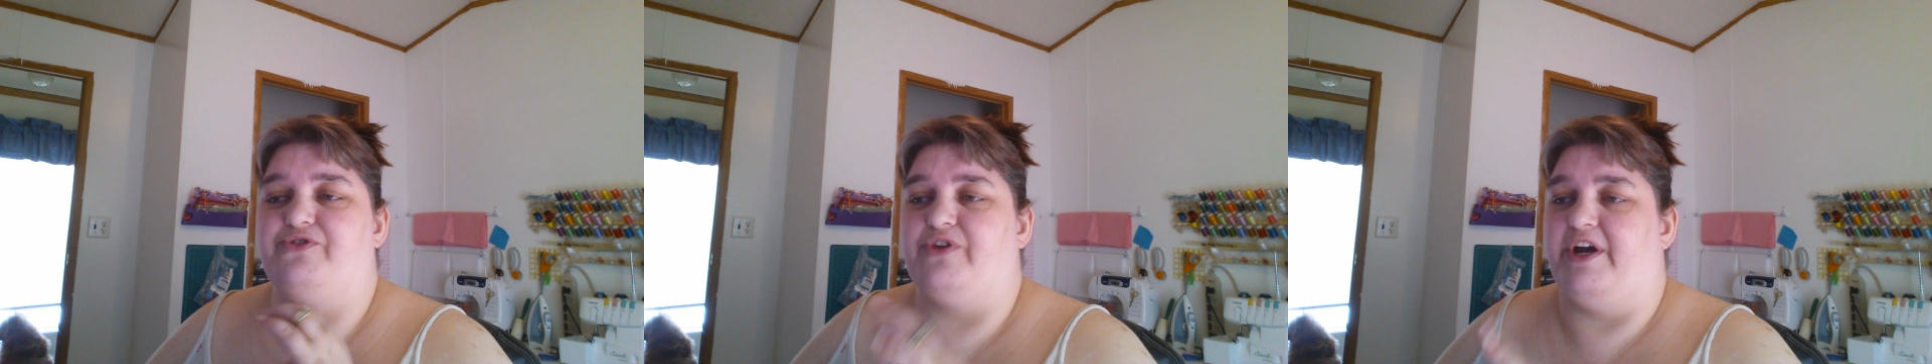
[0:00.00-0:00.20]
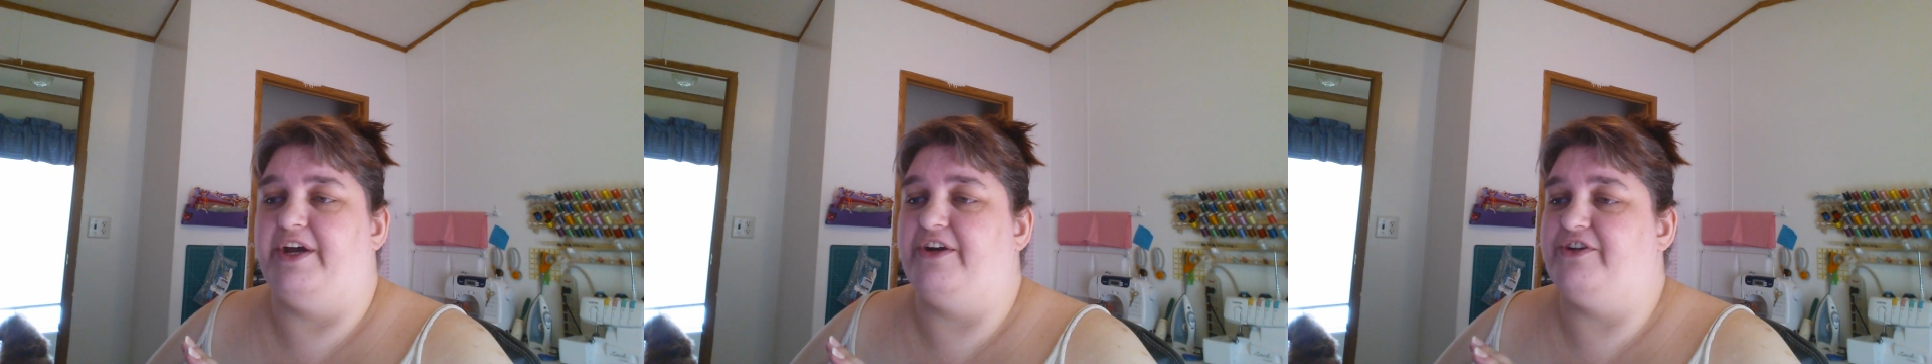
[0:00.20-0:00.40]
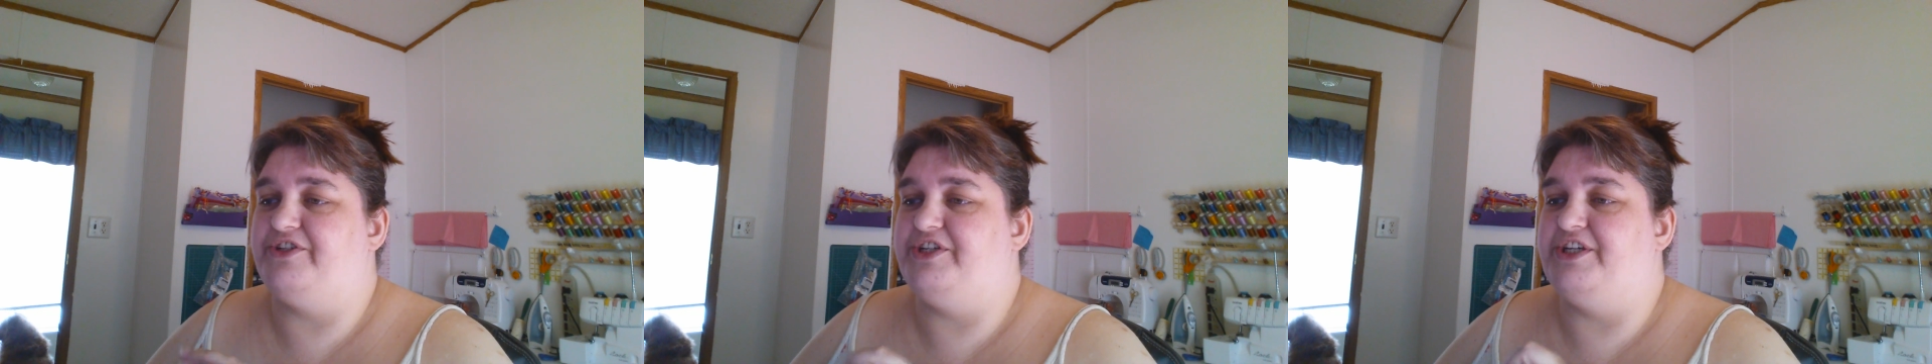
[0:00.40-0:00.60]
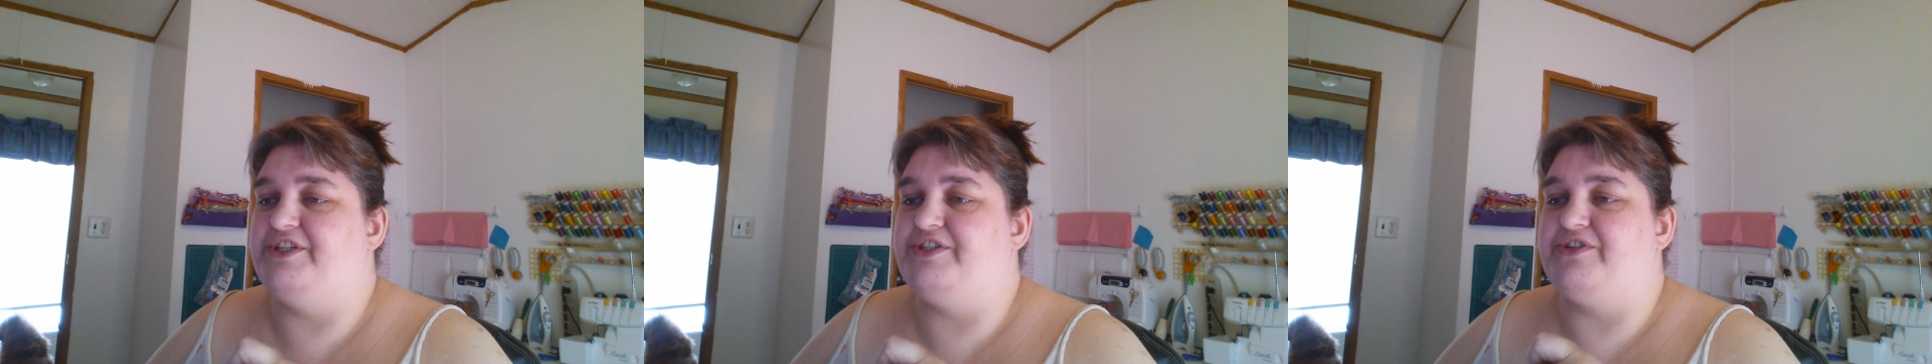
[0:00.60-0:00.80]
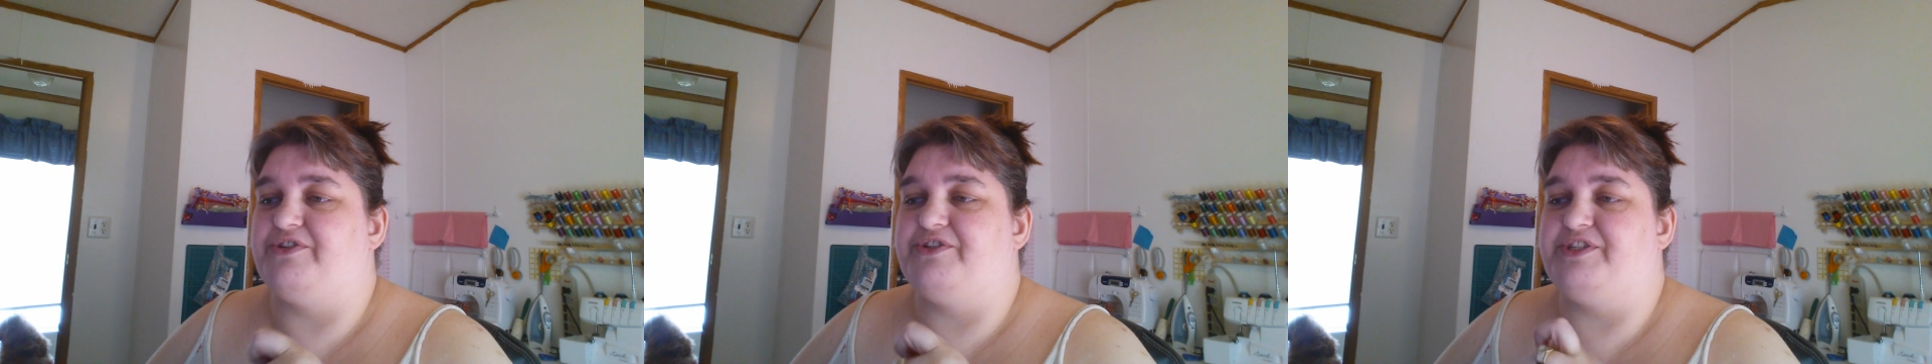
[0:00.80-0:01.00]
dryer
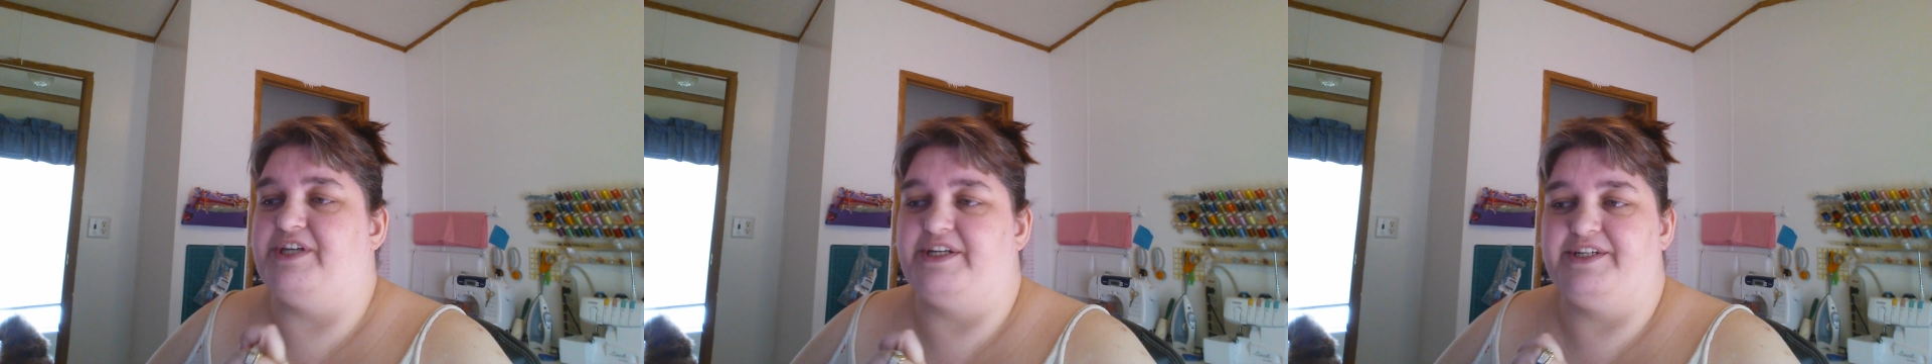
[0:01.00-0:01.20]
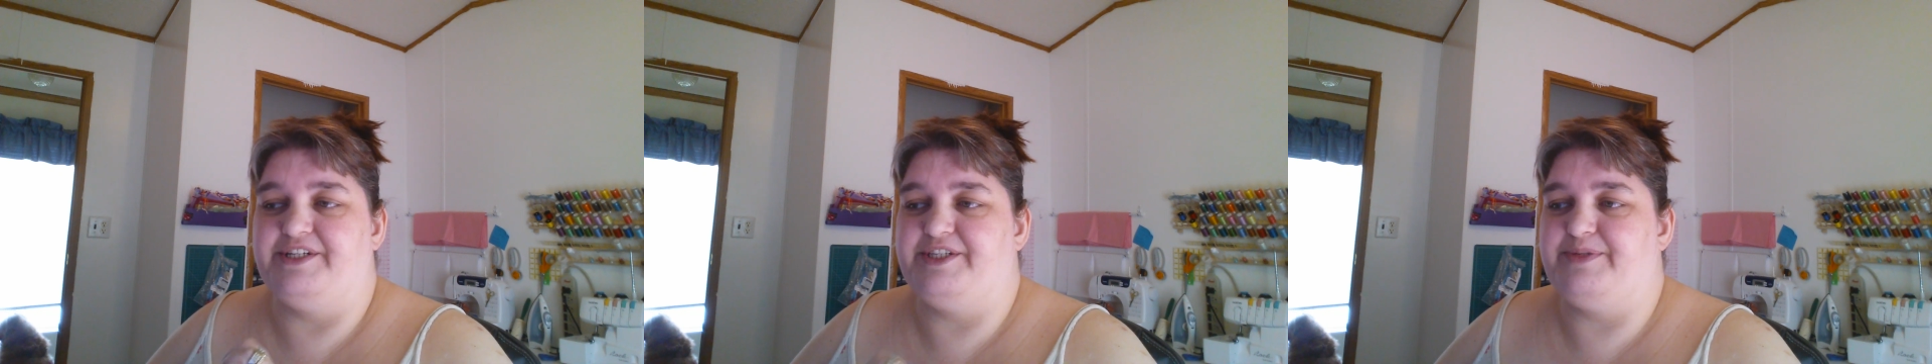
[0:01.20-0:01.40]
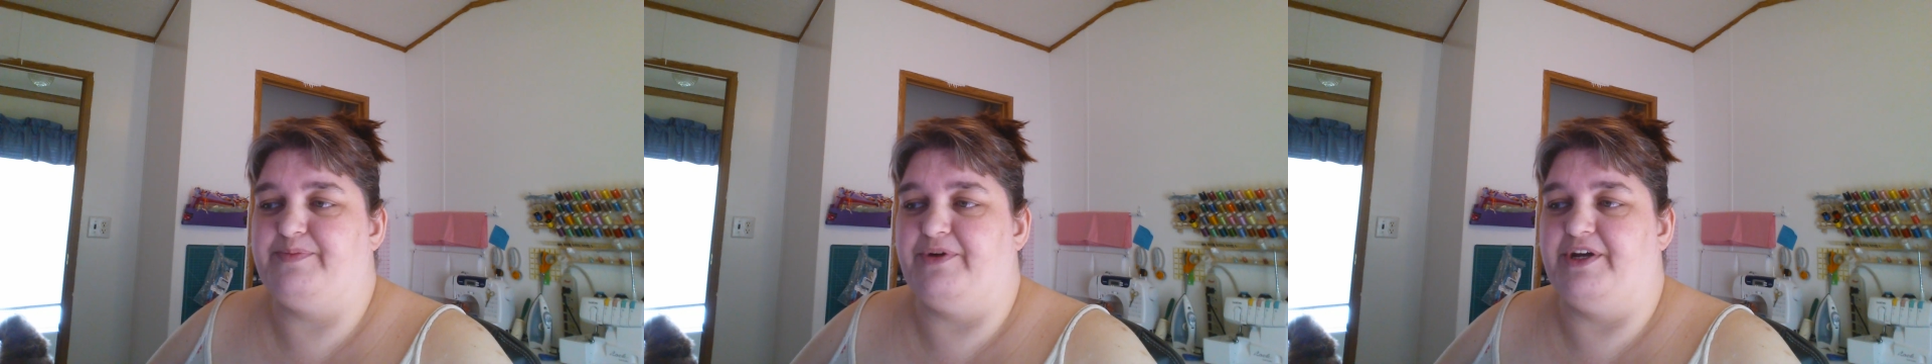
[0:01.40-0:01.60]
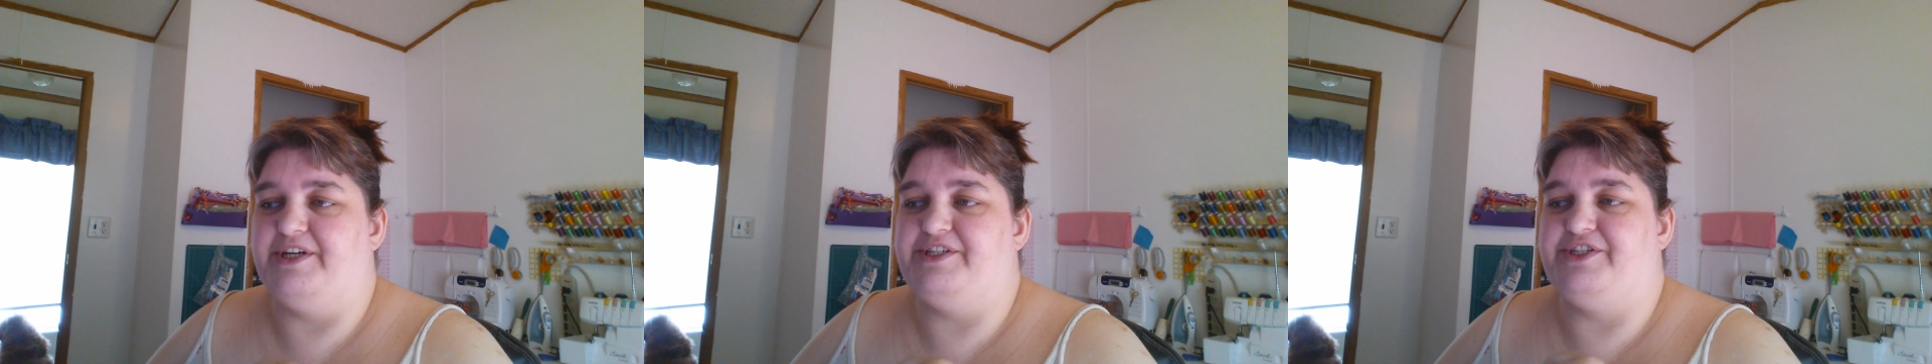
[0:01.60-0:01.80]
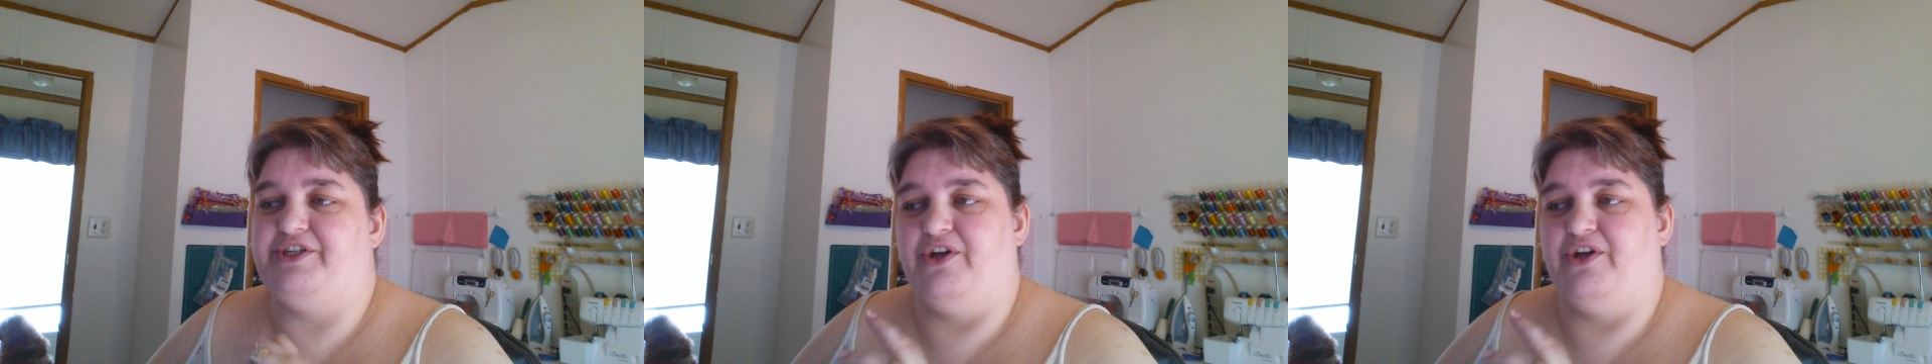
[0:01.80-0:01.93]
sheets or scented sprays,